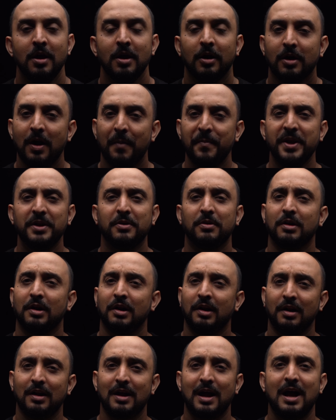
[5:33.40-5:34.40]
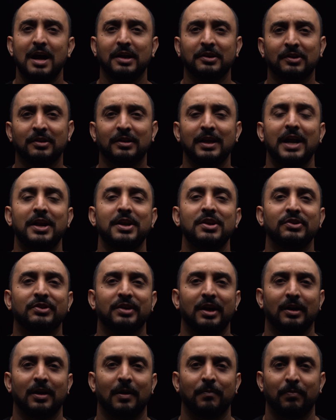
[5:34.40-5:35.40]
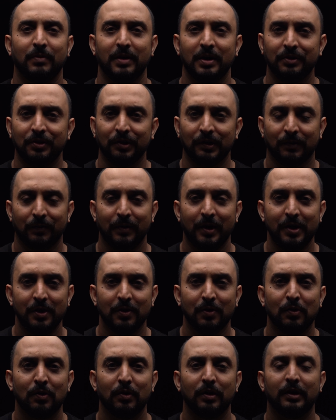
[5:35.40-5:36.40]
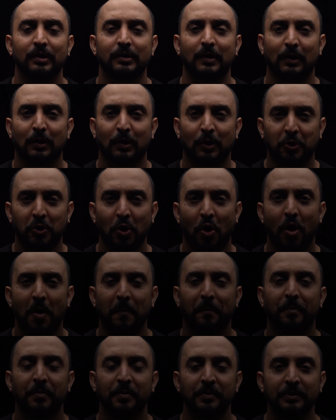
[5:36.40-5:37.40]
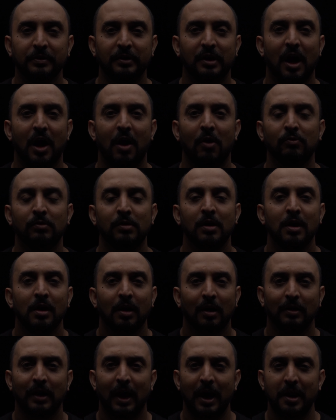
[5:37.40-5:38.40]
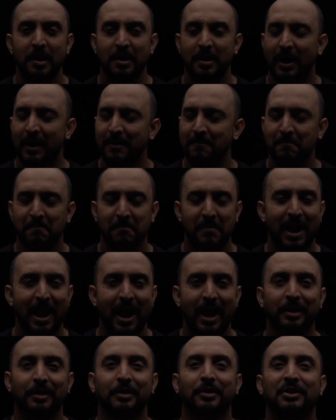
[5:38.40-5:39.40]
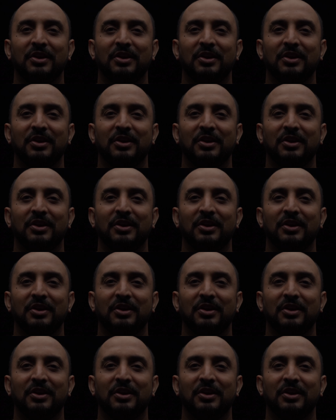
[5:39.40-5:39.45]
Coming to the last lighting setup in this video is a top down lighting, and man,